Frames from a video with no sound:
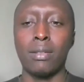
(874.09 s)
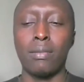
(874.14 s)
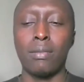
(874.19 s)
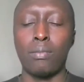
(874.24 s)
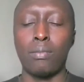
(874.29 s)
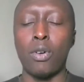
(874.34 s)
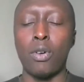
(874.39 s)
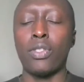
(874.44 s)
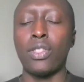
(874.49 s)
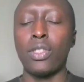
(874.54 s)

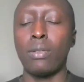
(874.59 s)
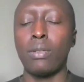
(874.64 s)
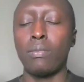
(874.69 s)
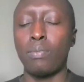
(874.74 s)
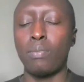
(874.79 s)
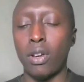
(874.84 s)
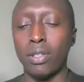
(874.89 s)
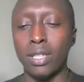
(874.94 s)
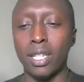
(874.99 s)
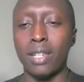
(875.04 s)
both
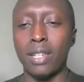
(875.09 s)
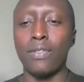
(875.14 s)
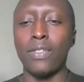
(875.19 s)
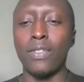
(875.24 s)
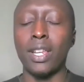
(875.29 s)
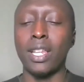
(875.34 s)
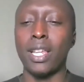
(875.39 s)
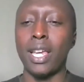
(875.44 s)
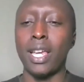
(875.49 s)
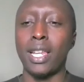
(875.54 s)

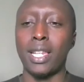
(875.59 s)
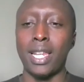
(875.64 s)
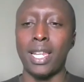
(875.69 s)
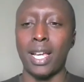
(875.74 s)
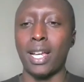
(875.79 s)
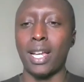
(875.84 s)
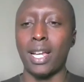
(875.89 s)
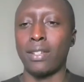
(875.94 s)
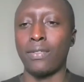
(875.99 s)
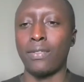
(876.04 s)
positively and
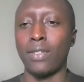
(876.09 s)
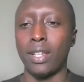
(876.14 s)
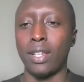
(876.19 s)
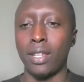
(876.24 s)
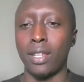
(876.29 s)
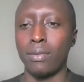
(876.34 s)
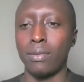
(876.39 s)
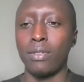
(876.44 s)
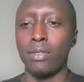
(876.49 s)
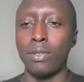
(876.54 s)

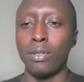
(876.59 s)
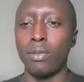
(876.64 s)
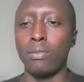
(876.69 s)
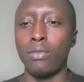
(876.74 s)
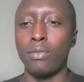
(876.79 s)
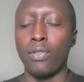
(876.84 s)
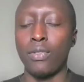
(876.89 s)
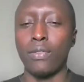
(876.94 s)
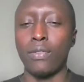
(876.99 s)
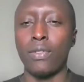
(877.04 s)
negatively,
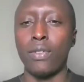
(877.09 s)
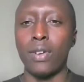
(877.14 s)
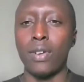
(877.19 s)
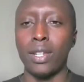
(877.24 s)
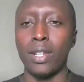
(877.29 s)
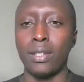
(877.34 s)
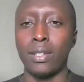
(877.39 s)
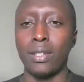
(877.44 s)
moving forward?